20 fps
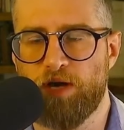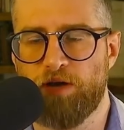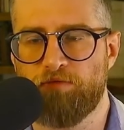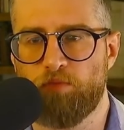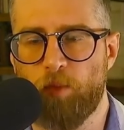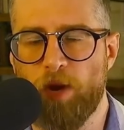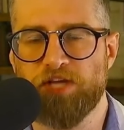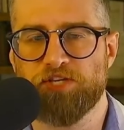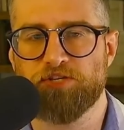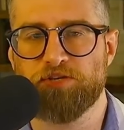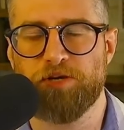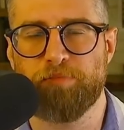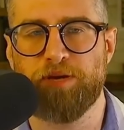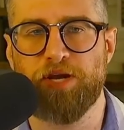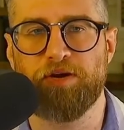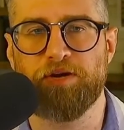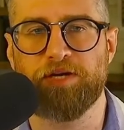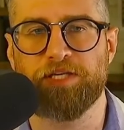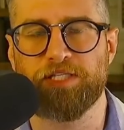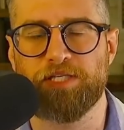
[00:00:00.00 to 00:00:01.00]
Western
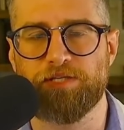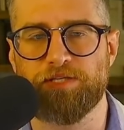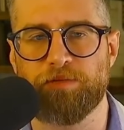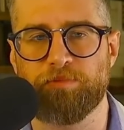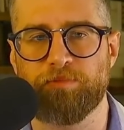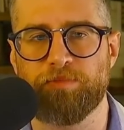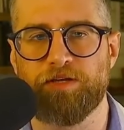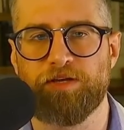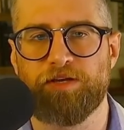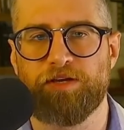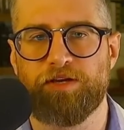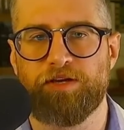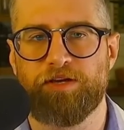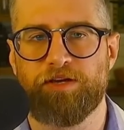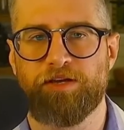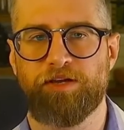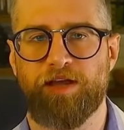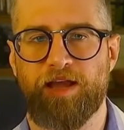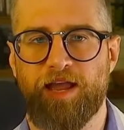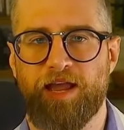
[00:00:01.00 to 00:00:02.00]
imperialism.
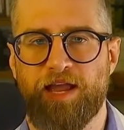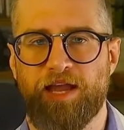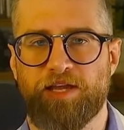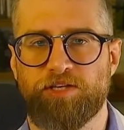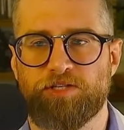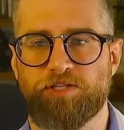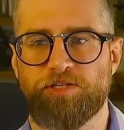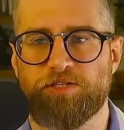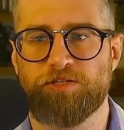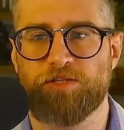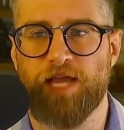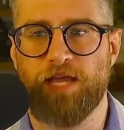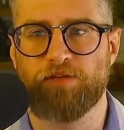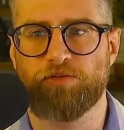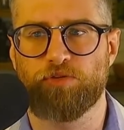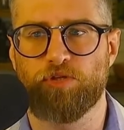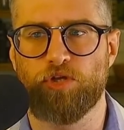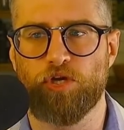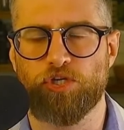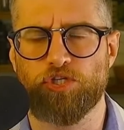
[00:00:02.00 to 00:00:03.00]
And they
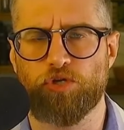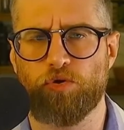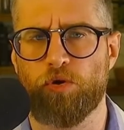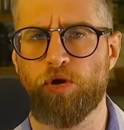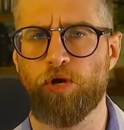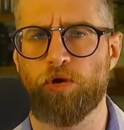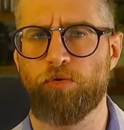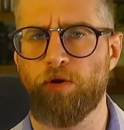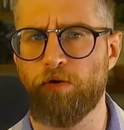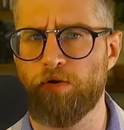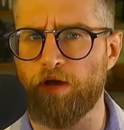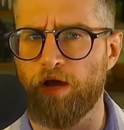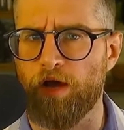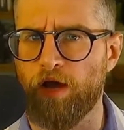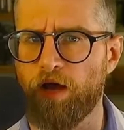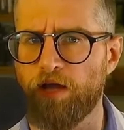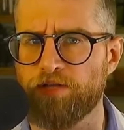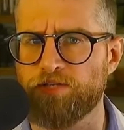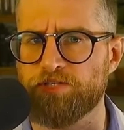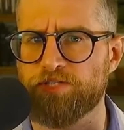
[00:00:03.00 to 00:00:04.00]
looked quote unquote
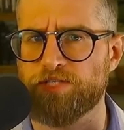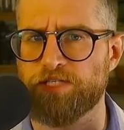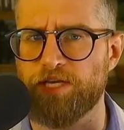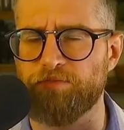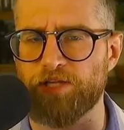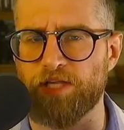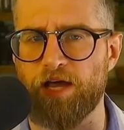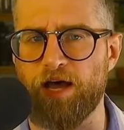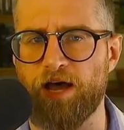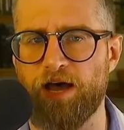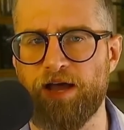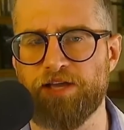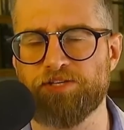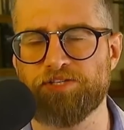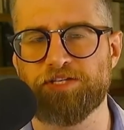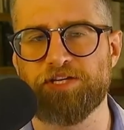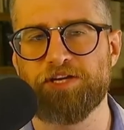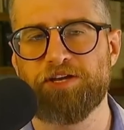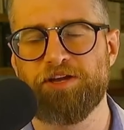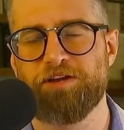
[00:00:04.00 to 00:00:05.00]

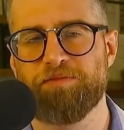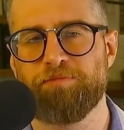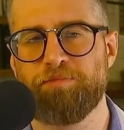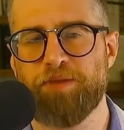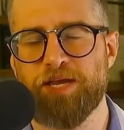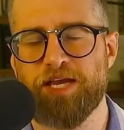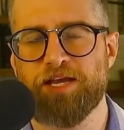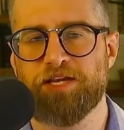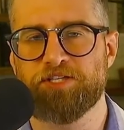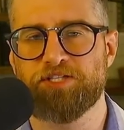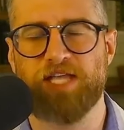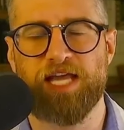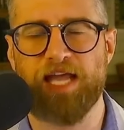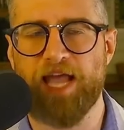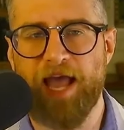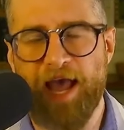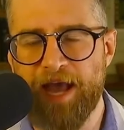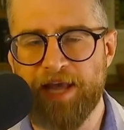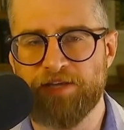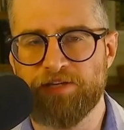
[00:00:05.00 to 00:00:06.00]
uncivilized because they
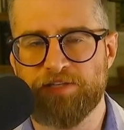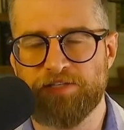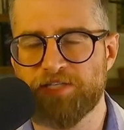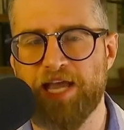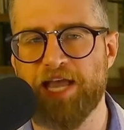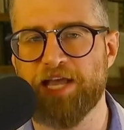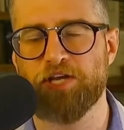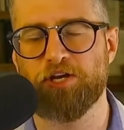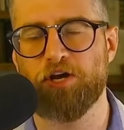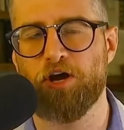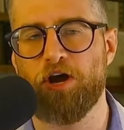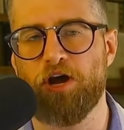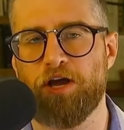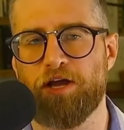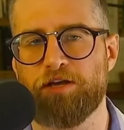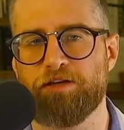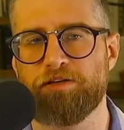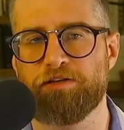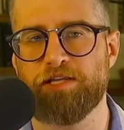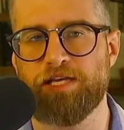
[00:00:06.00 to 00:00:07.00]
hadn't taken
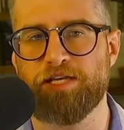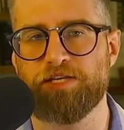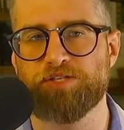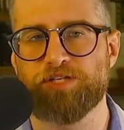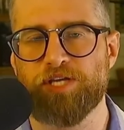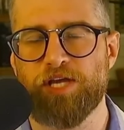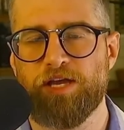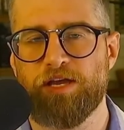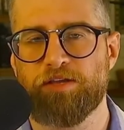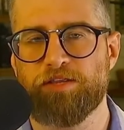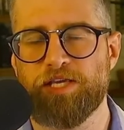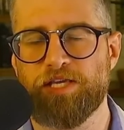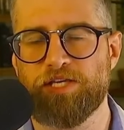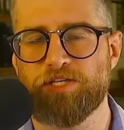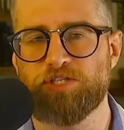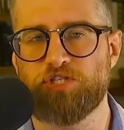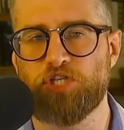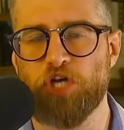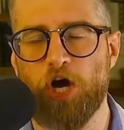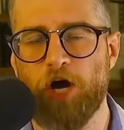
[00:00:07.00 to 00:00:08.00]
on these
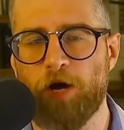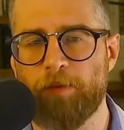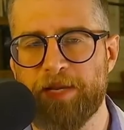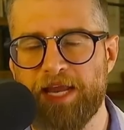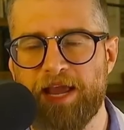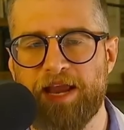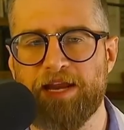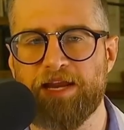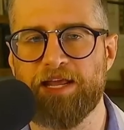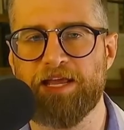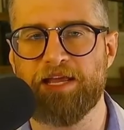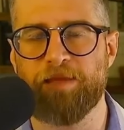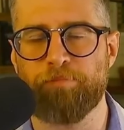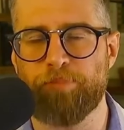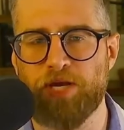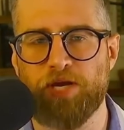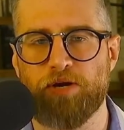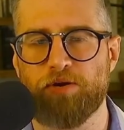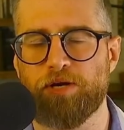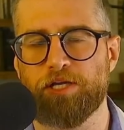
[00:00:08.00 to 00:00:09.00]
dominating
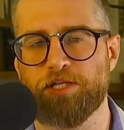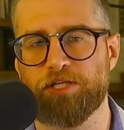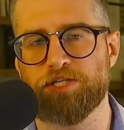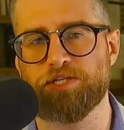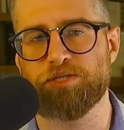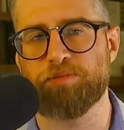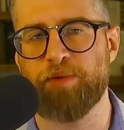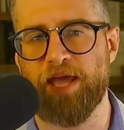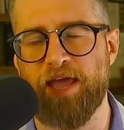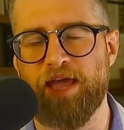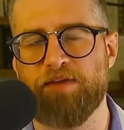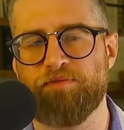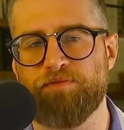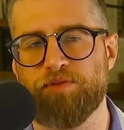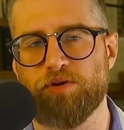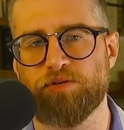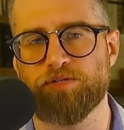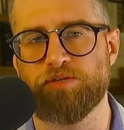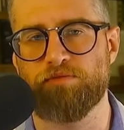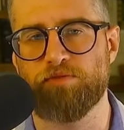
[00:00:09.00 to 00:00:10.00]
imperialist
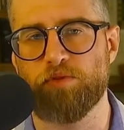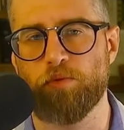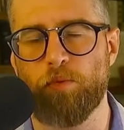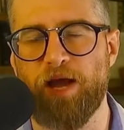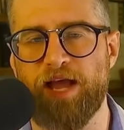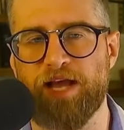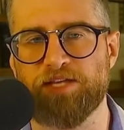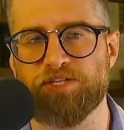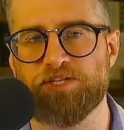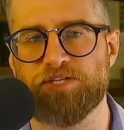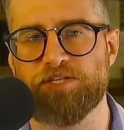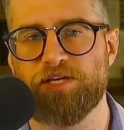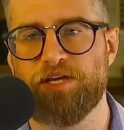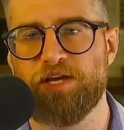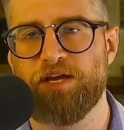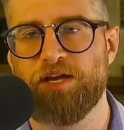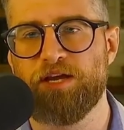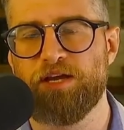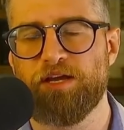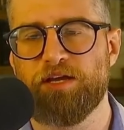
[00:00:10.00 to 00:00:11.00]
behaviors of the West.
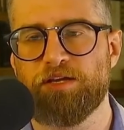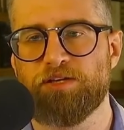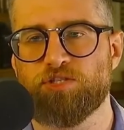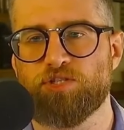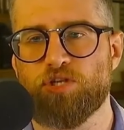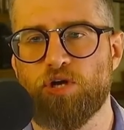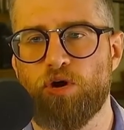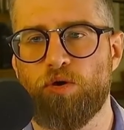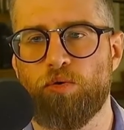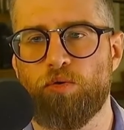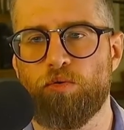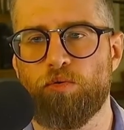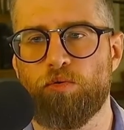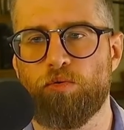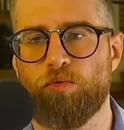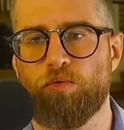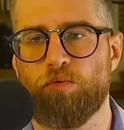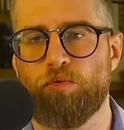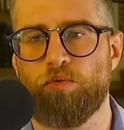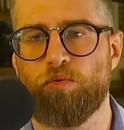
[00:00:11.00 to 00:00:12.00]
So
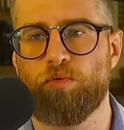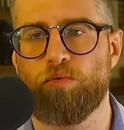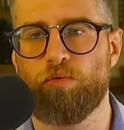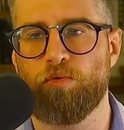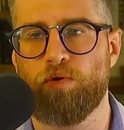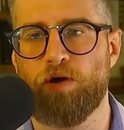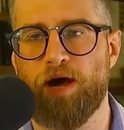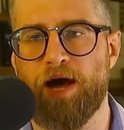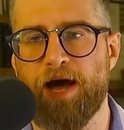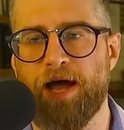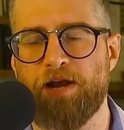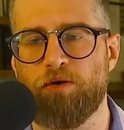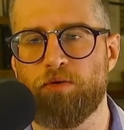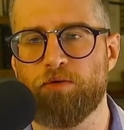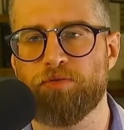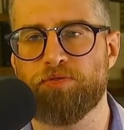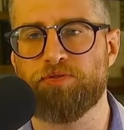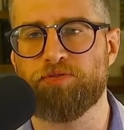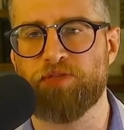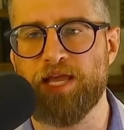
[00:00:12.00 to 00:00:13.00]
I don't
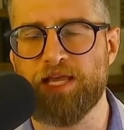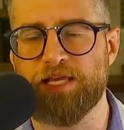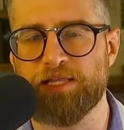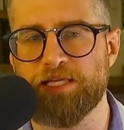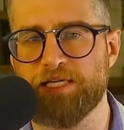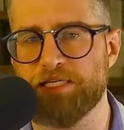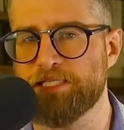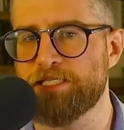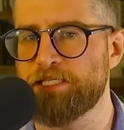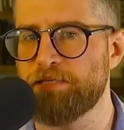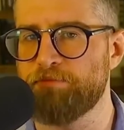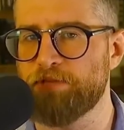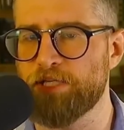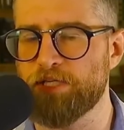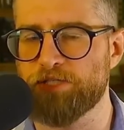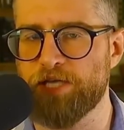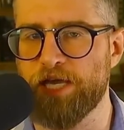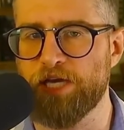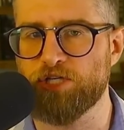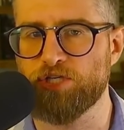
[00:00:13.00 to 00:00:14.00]
think that
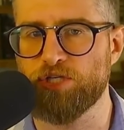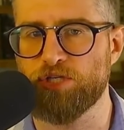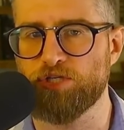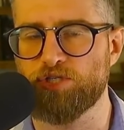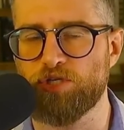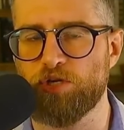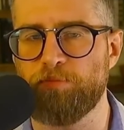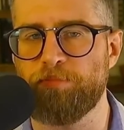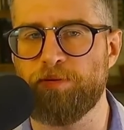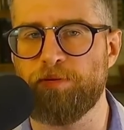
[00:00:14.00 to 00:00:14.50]
civilization should be